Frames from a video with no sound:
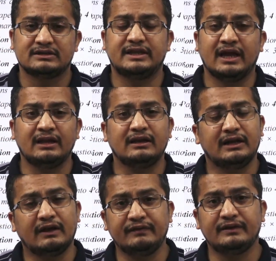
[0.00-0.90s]
then
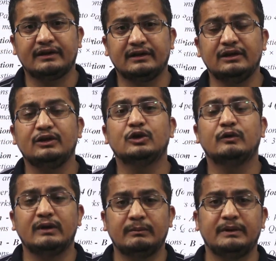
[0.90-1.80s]
definitely
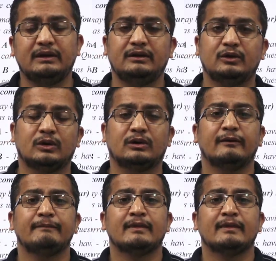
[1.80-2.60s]
you will be, you know,